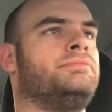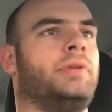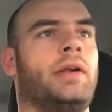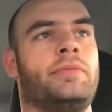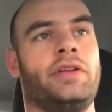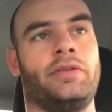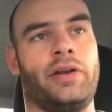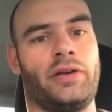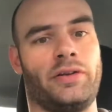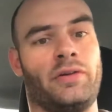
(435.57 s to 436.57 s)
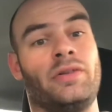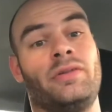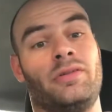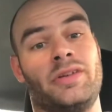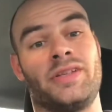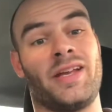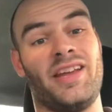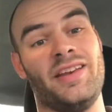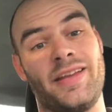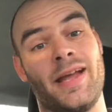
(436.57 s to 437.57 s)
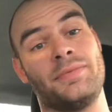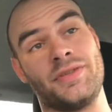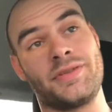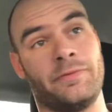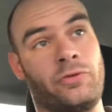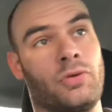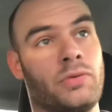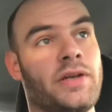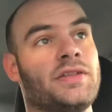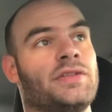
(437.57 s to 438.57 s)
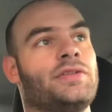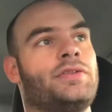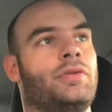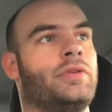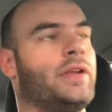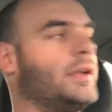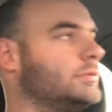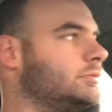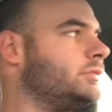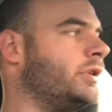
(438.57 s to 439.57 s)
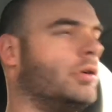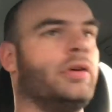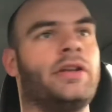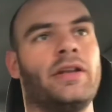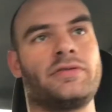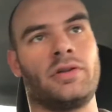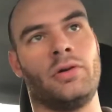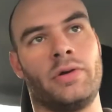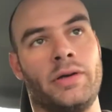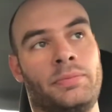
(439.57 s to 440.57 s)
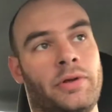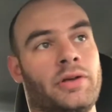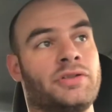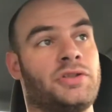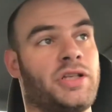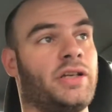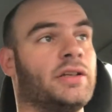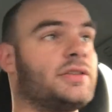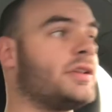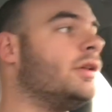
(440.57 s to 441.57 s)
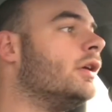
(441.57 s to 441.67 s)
But I mean, there is a handicap system for a reason, so that it gives low rated players a chance.